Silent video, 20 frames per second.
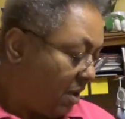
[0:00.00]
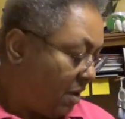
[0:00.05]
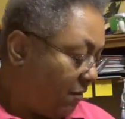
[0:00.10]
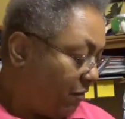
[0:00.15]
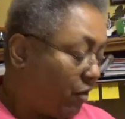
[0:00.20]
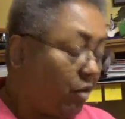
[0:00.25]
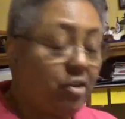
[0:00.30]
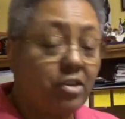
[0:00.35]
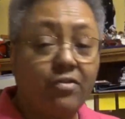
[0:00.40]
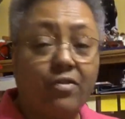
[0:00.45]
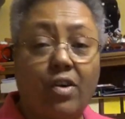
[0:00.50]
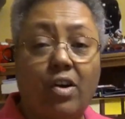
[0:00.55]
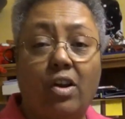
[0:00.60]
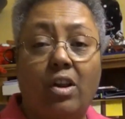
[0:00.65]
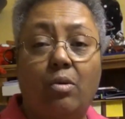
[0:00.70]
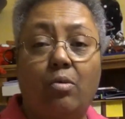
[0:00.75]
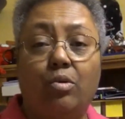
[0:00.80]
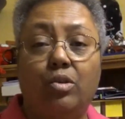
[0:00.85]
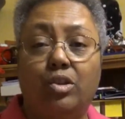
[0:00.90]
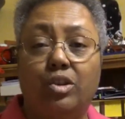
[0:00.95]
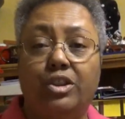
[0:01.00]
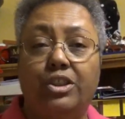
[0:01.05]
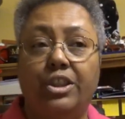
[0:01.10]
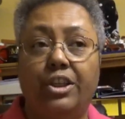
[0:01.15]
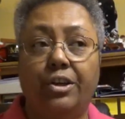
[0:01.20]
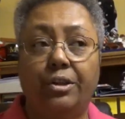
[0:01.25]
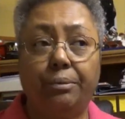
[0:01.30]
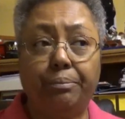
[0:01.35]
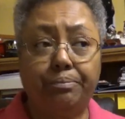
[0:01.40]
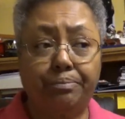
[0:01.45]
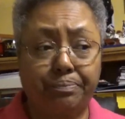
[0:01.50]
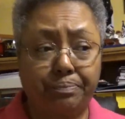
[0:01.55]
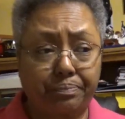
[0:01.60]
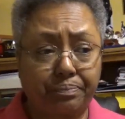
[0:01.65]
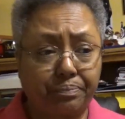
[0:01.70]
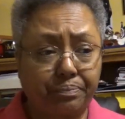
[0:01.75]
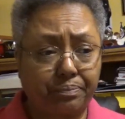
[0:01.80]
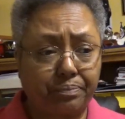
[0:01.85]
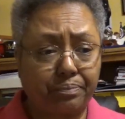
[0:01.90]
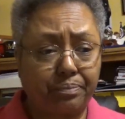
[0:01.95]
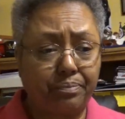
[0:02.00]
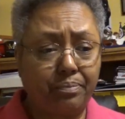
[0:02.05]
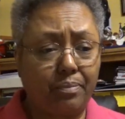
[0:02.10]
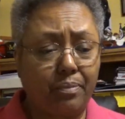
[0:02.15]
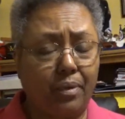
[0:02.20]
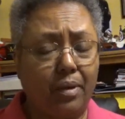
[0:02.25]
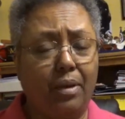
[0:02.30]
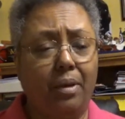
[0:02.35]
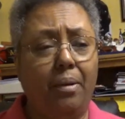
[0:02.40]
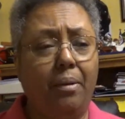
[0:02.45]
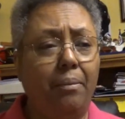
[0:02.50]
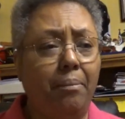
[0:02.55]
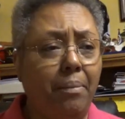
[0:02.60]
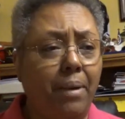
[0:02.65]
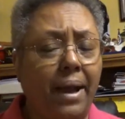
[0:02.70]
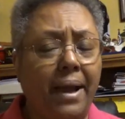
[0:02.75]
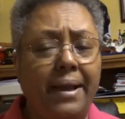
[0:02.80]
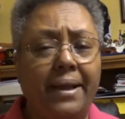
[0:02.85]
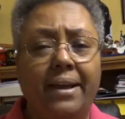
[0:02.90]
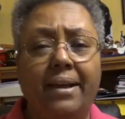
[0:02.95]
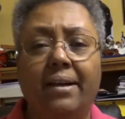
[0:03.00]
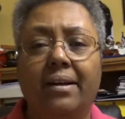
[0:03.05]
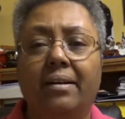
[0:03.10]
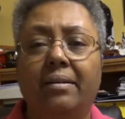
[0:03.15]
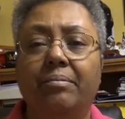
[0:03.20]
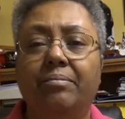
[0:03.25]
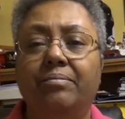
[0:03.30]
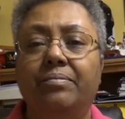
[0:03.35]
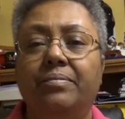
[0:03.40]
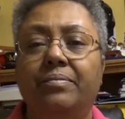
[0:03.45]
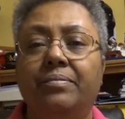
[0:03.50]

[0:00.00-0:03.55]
First of all, I want to share my